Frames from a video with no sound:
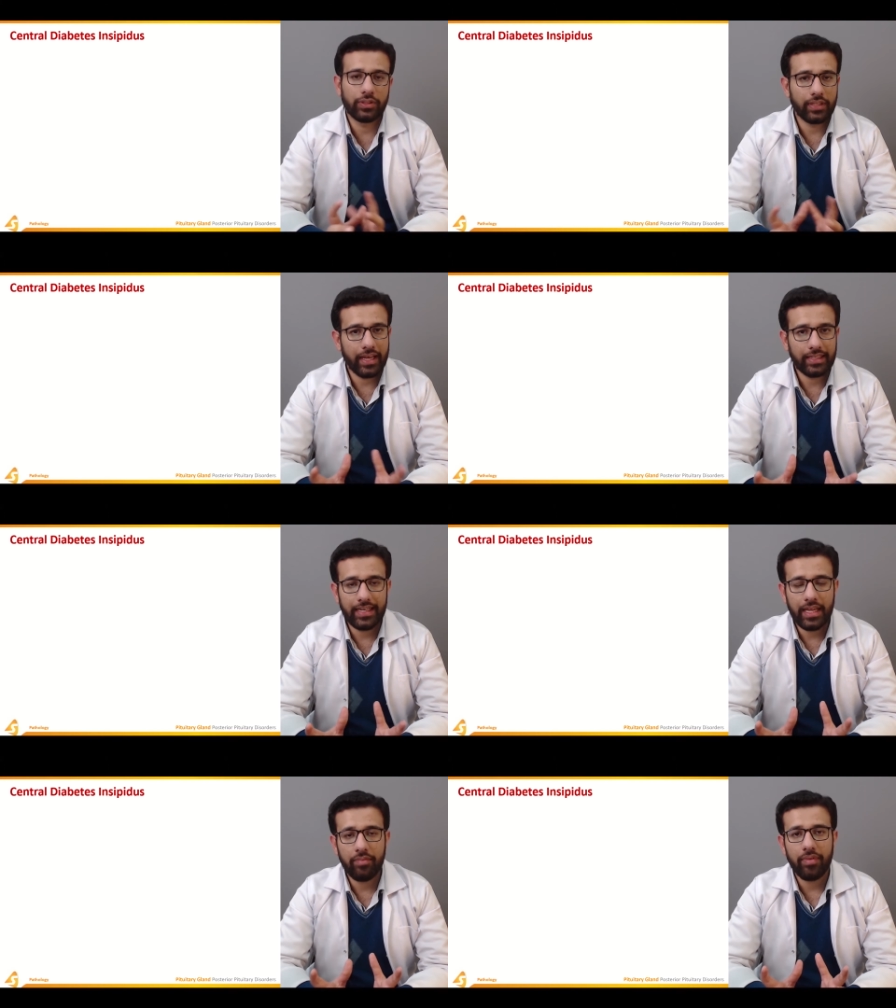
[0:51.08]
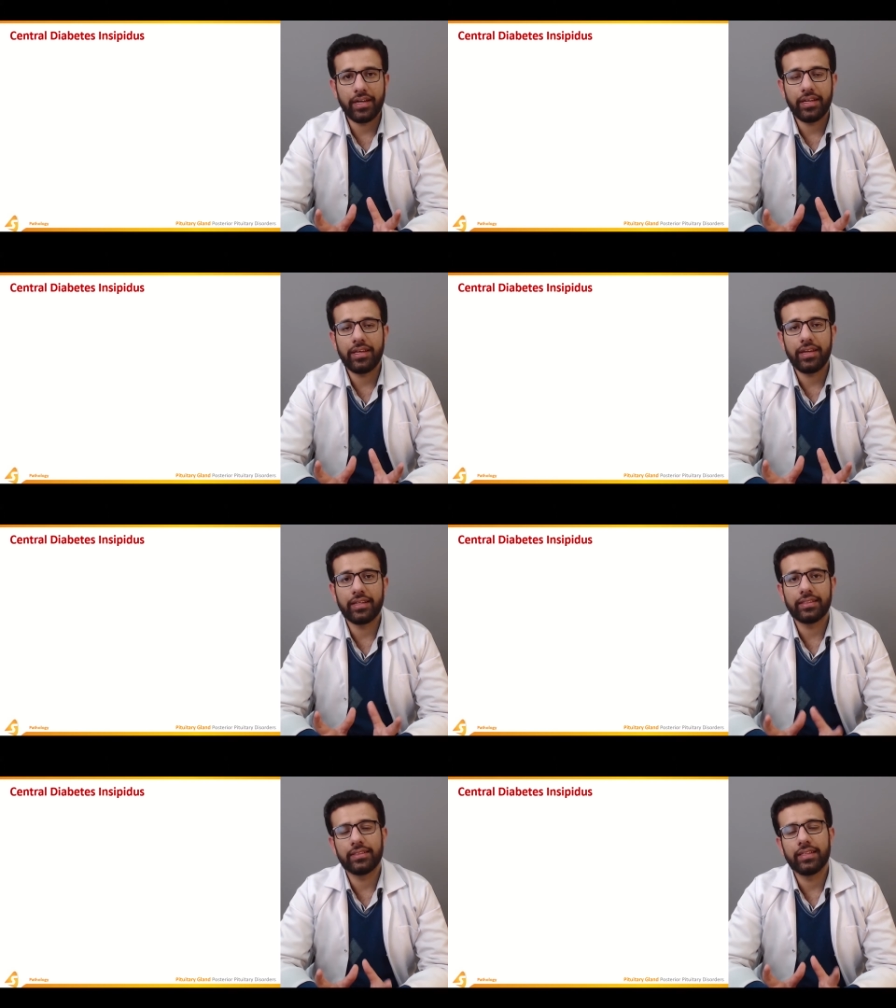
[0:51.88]
As the name
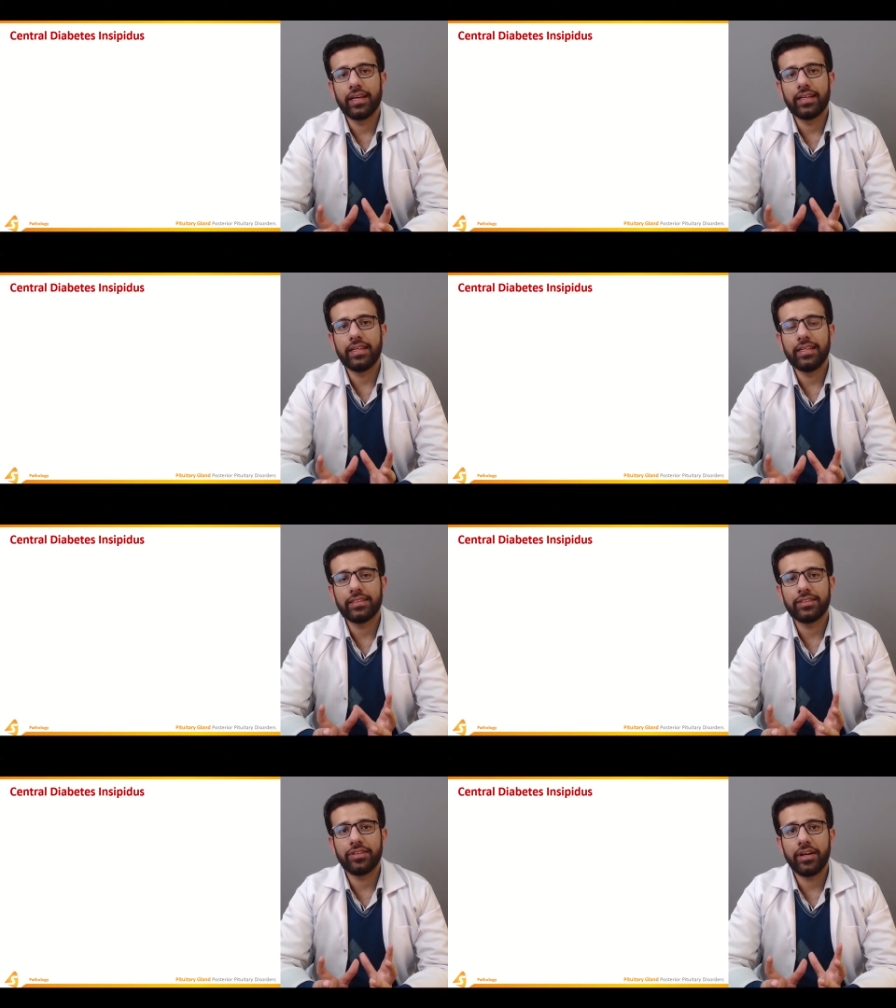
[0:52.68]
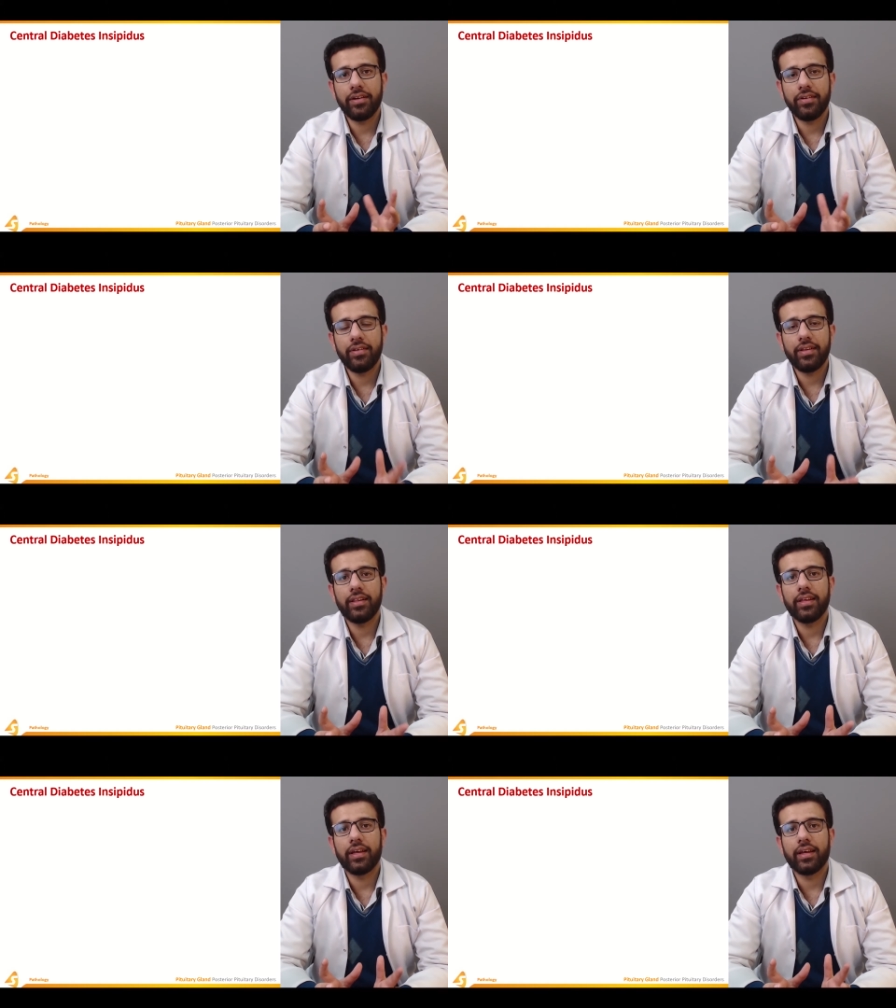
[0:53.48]
indicates, in the
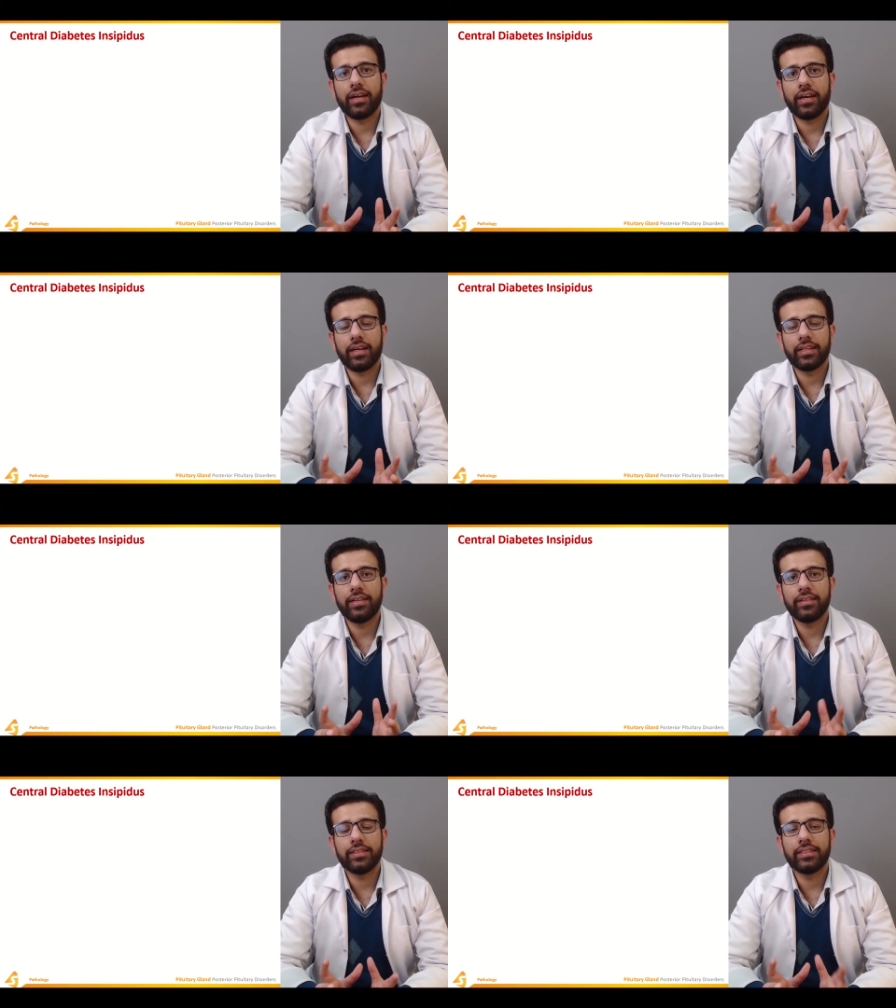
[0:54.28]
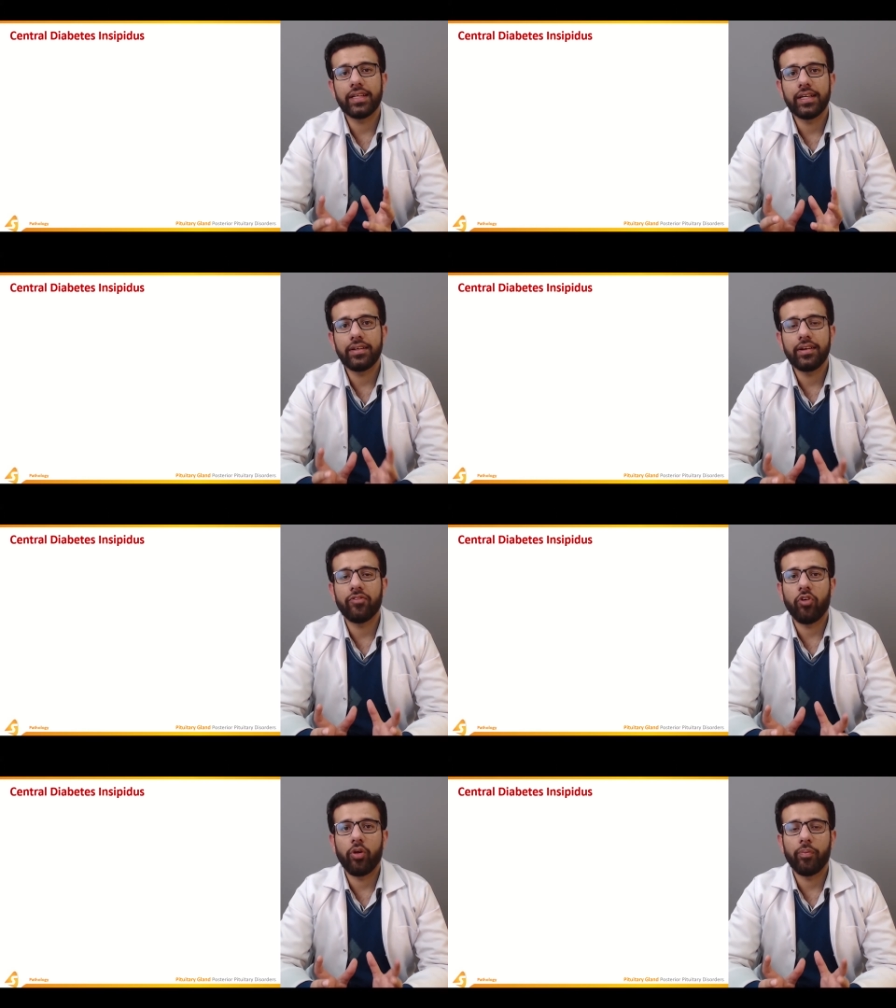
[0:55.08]
central uh, there is the central
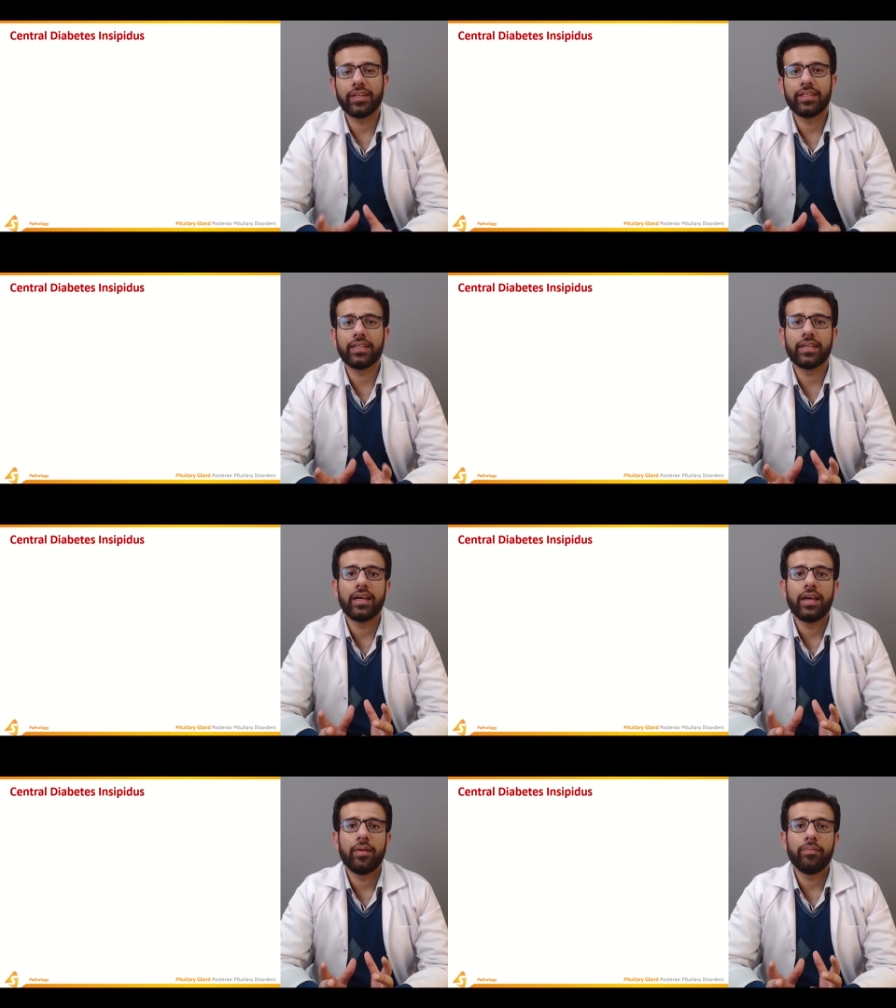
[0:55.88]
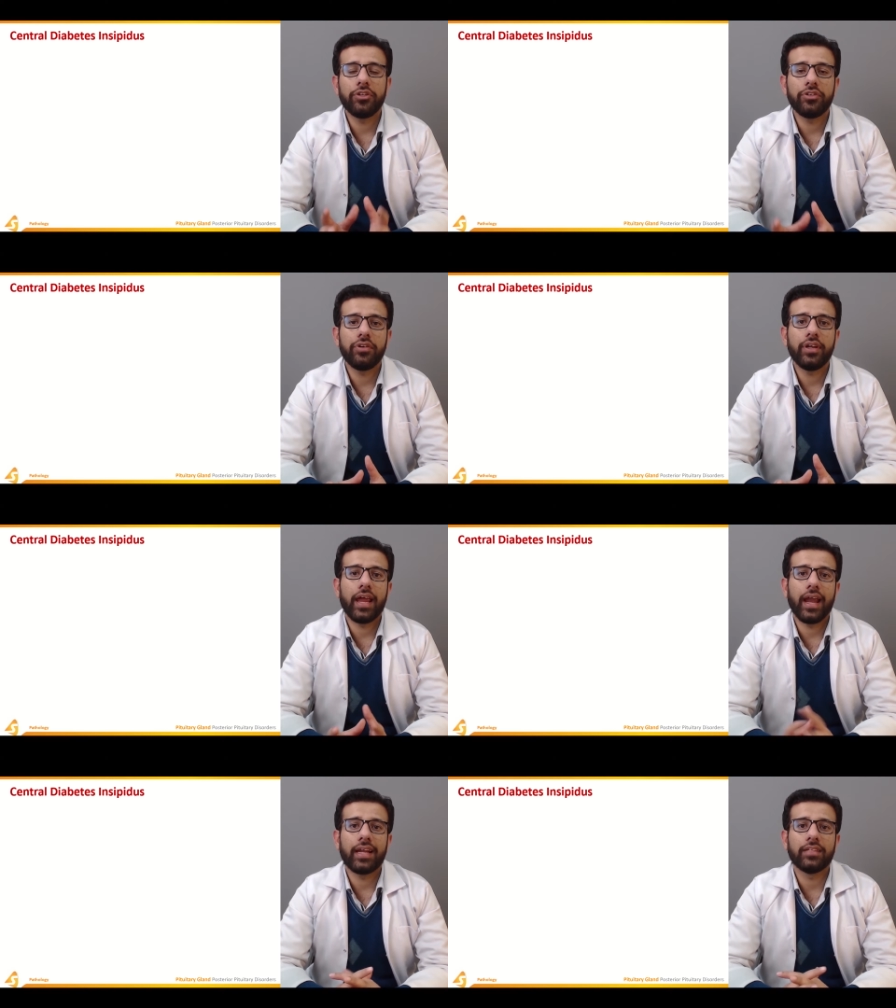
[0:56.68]
involvement. The pituitary
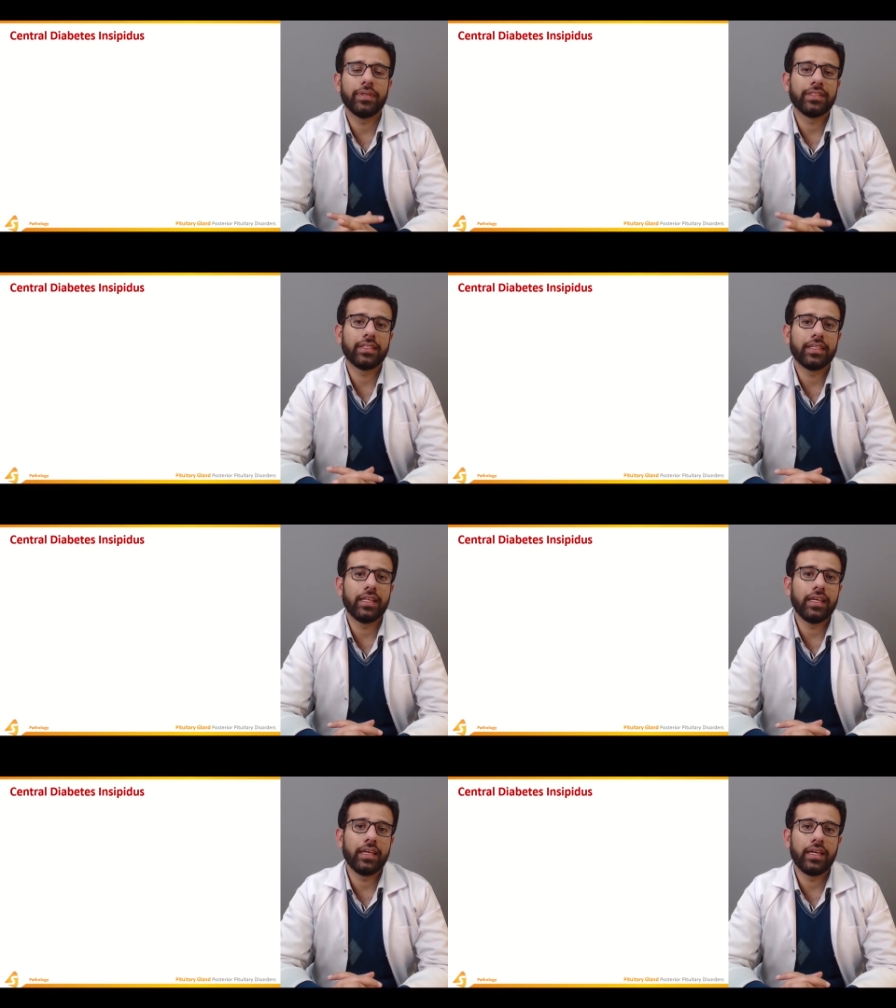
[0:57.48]
gland is basically